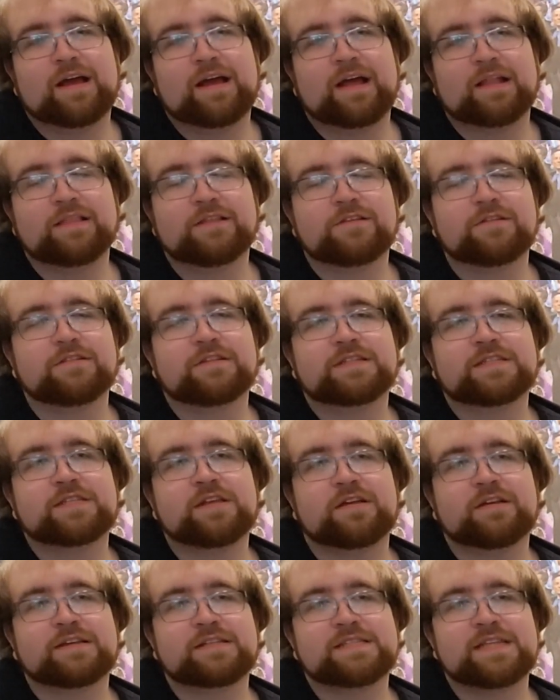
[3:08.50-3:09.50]
I literally
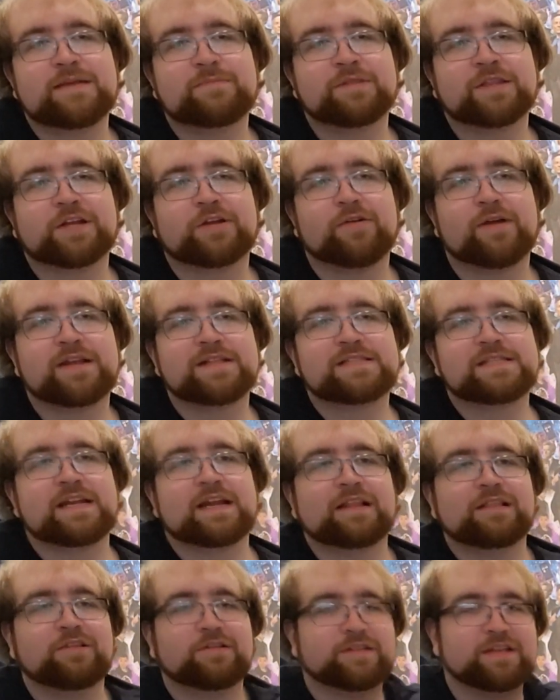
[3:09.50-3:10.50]
saw his name in the credits, then
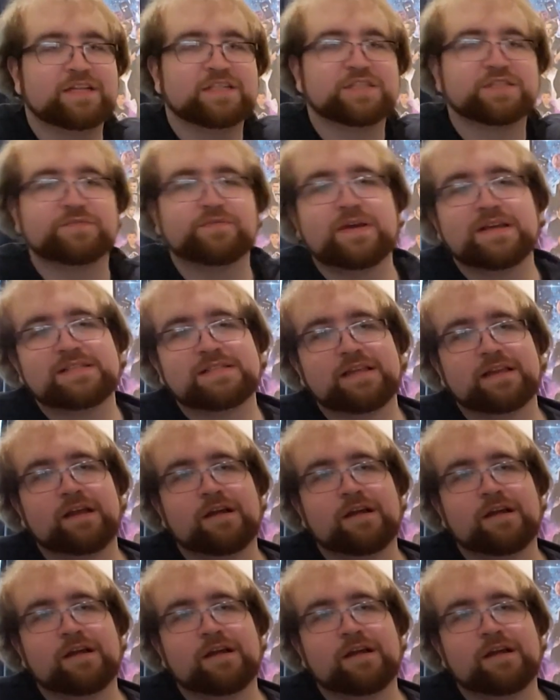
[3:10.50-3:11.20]
Everybody I looked at his face like,